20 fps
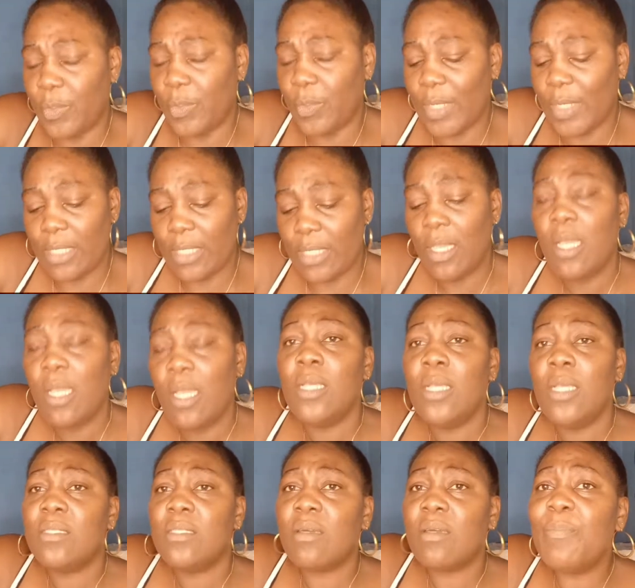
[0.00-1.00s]
what?
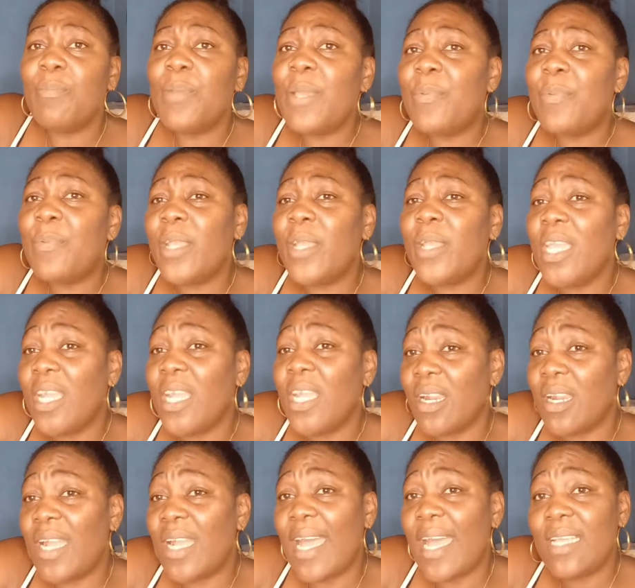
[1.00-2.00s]
Some people here,
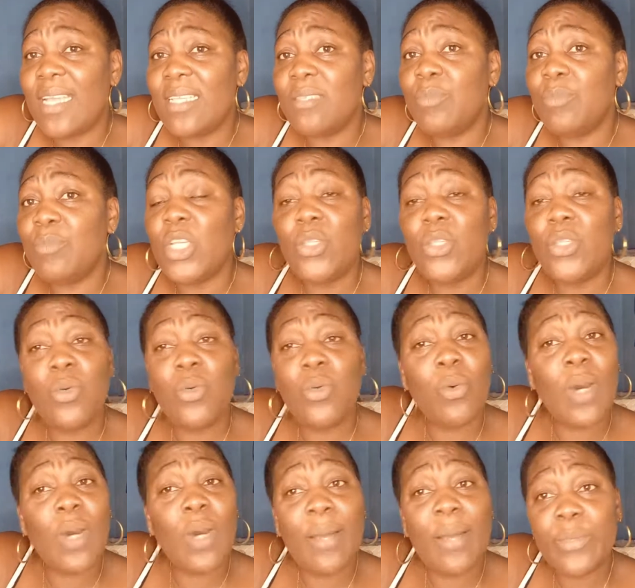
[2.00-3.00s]
guys, me don't know what
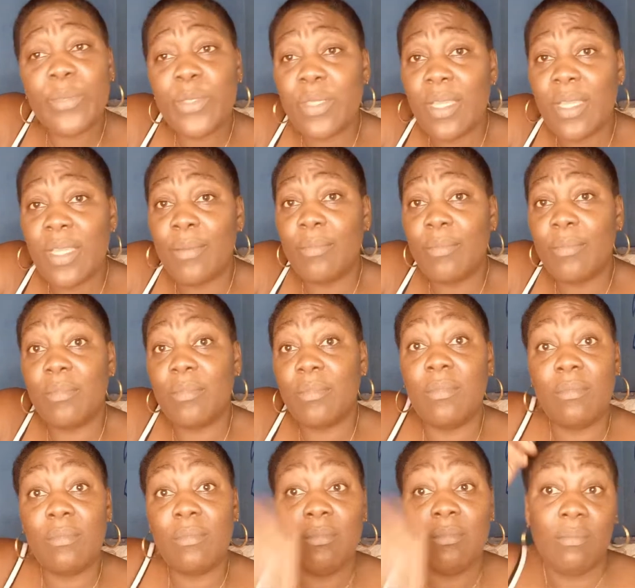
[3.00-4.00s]
I'm to them.
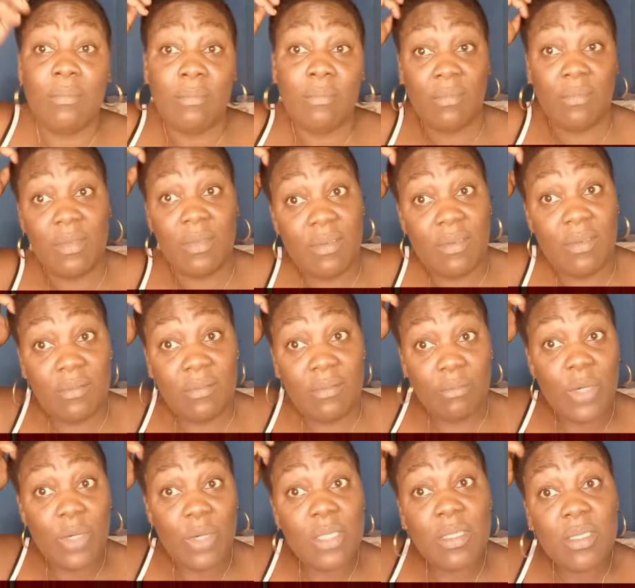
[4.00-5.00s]

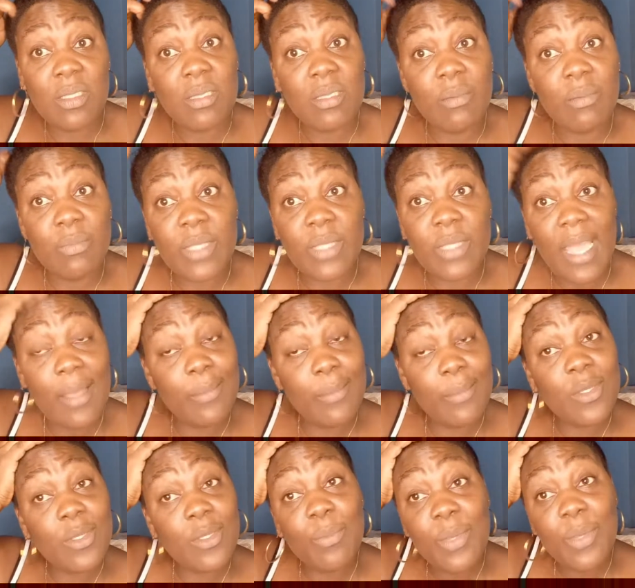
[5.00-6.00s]
But sometimes
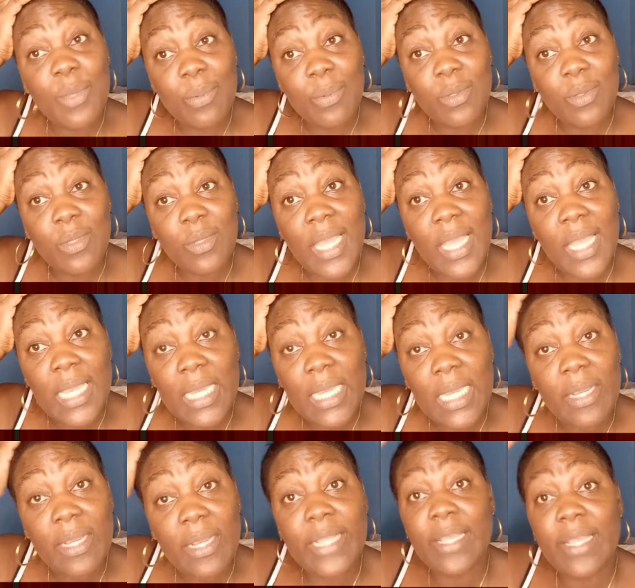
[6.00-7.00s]
some people do their hair
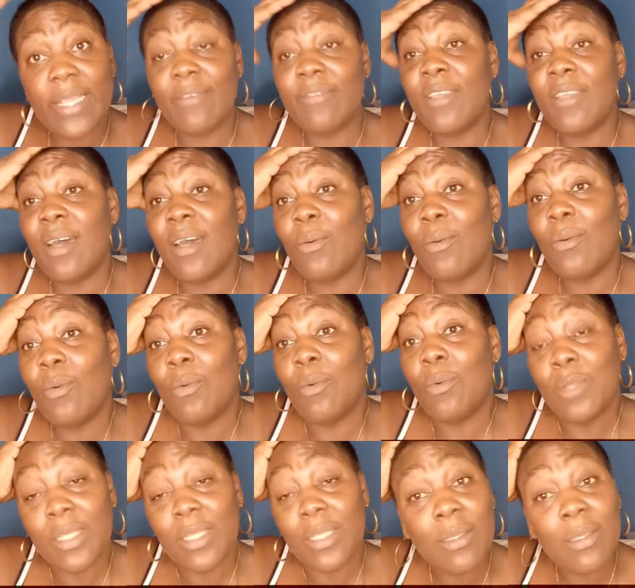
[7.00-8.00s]
and after a
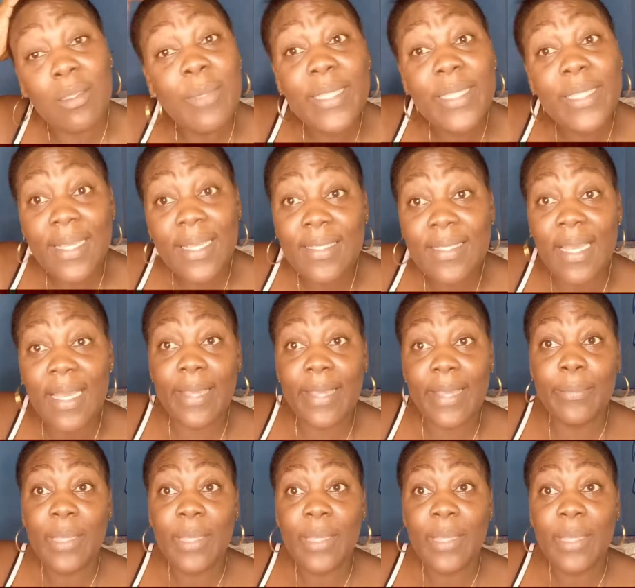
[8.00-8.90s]
little bit of time,